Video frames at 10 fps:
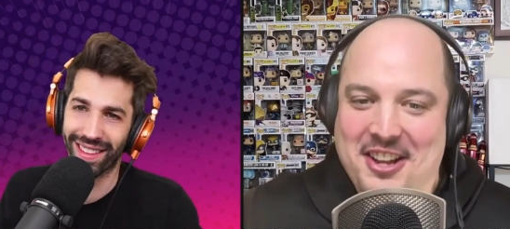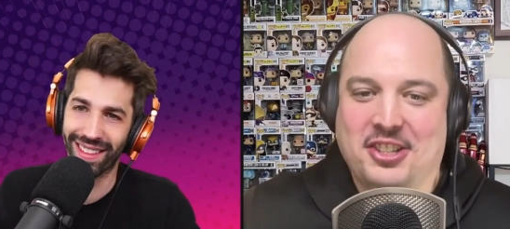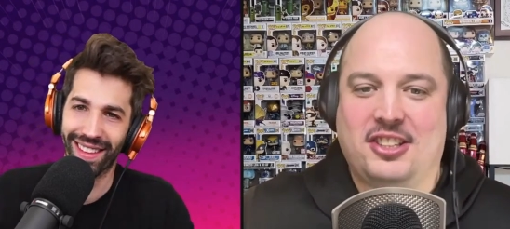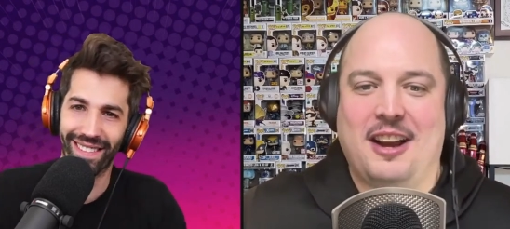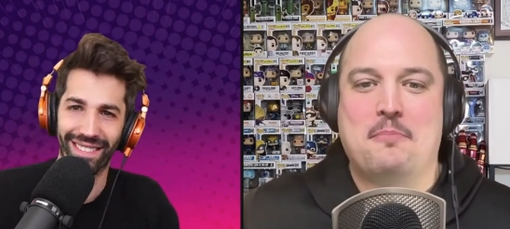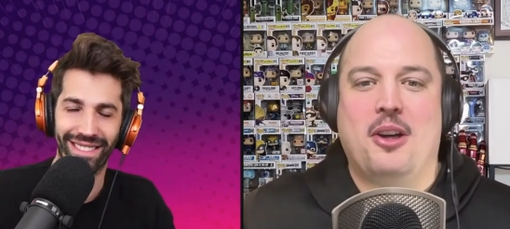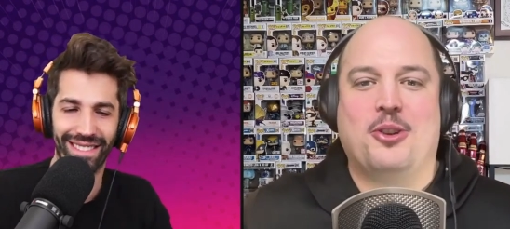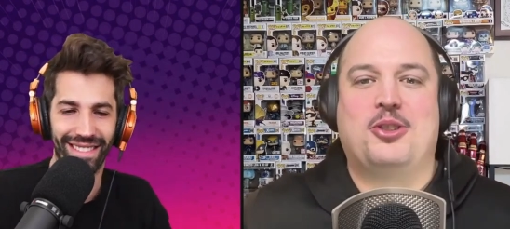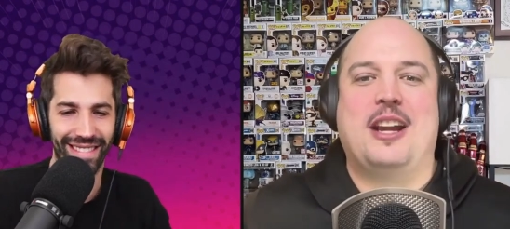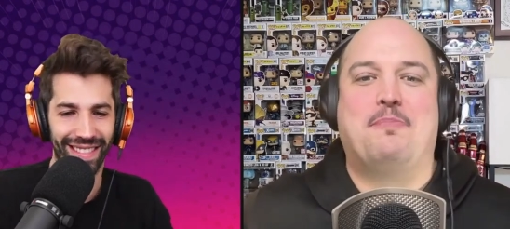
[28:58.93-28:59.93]
Speaker 1: stepmother
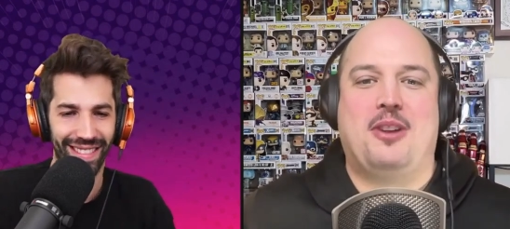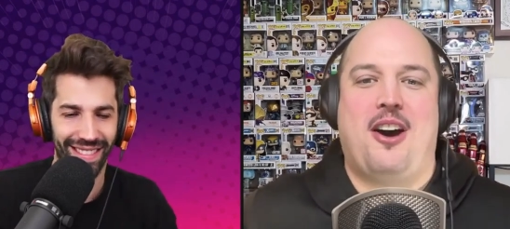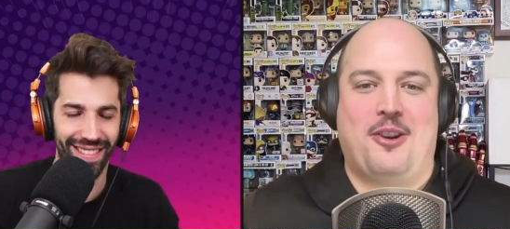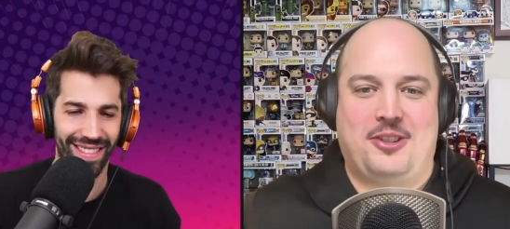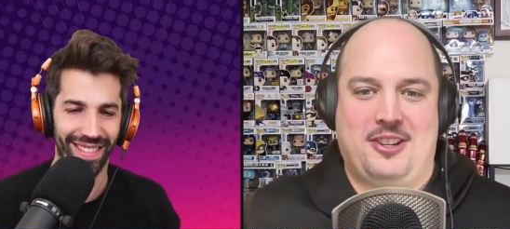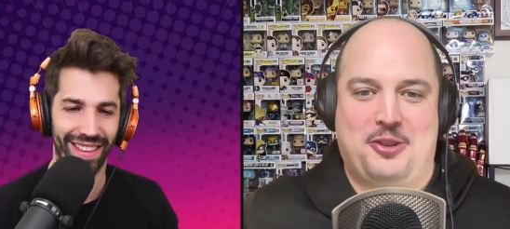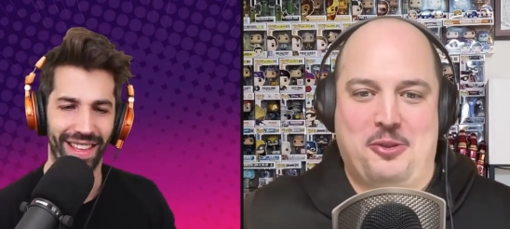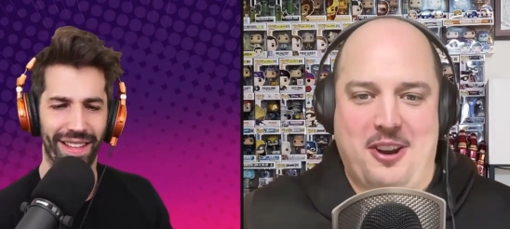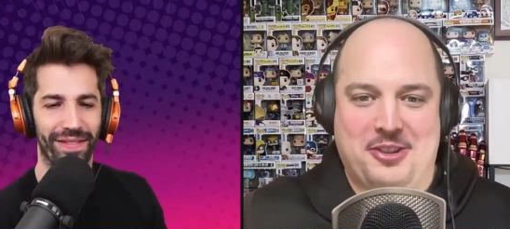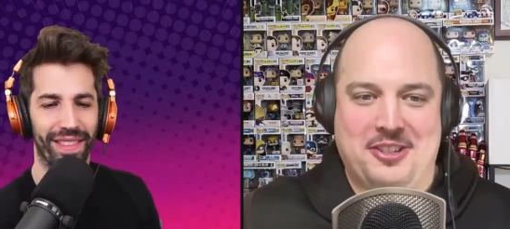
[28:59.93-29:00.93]
stepdaughter
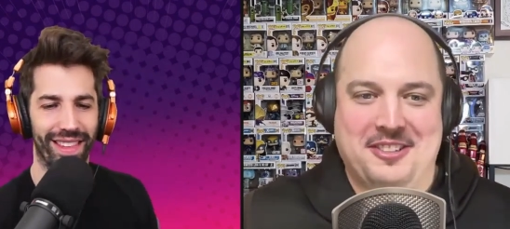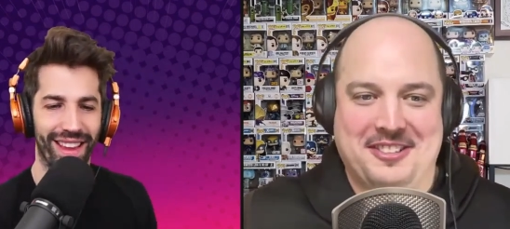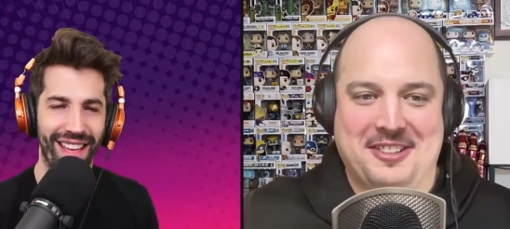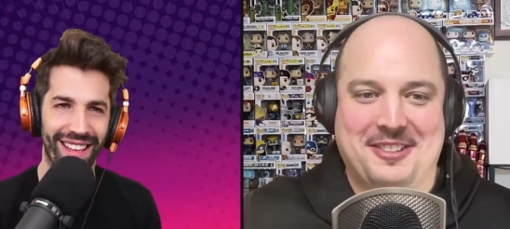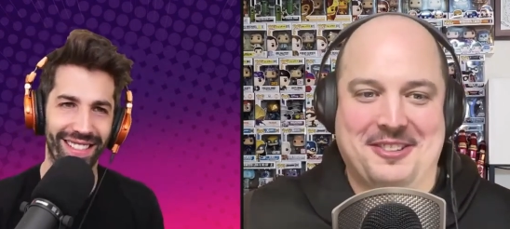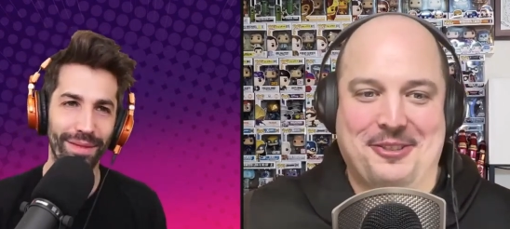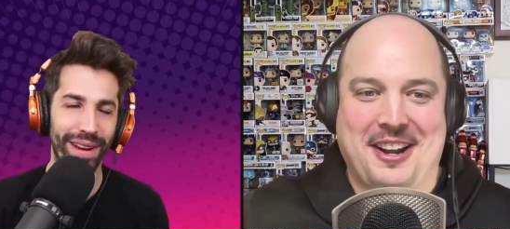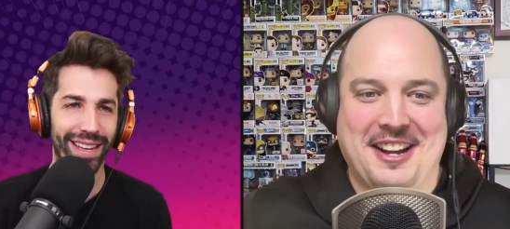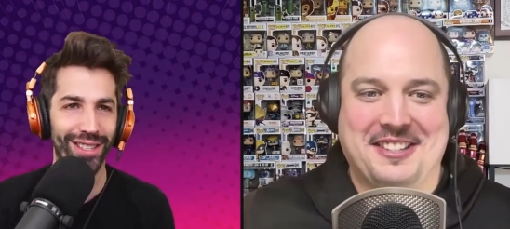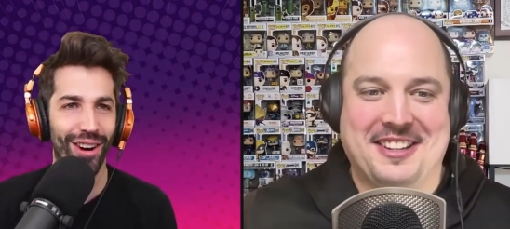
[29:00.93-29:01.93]
situation. What Someone I'd gets
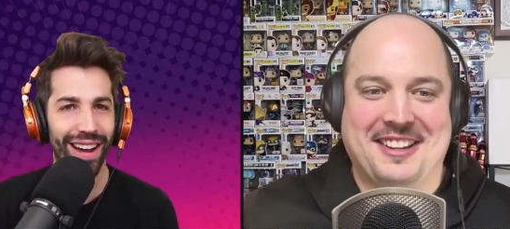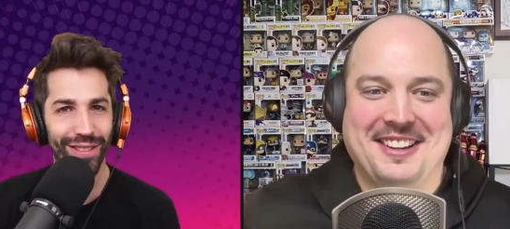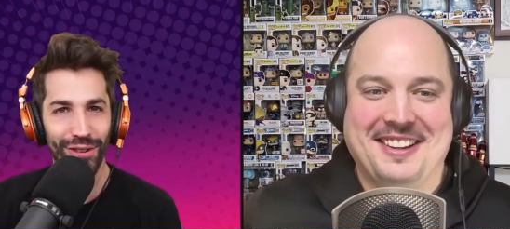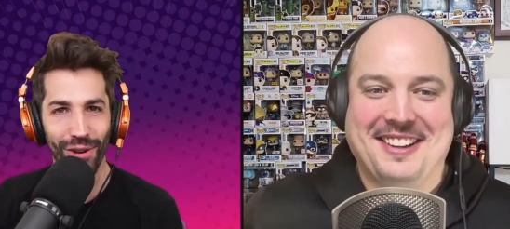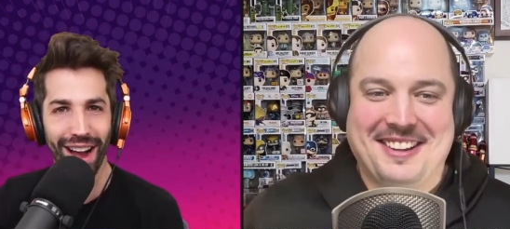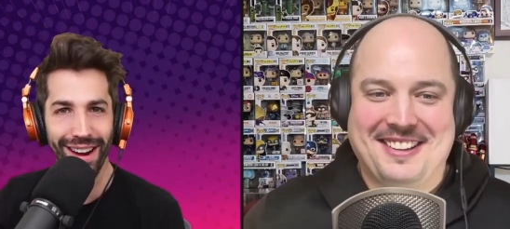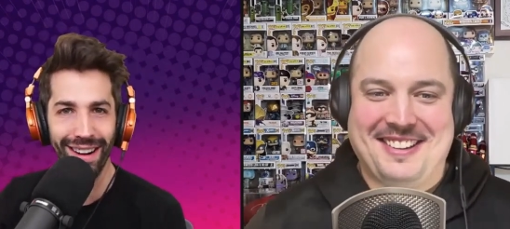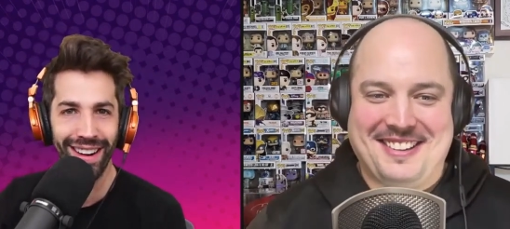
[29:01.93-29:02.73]
say.
Speaker 2: caught in the dryer.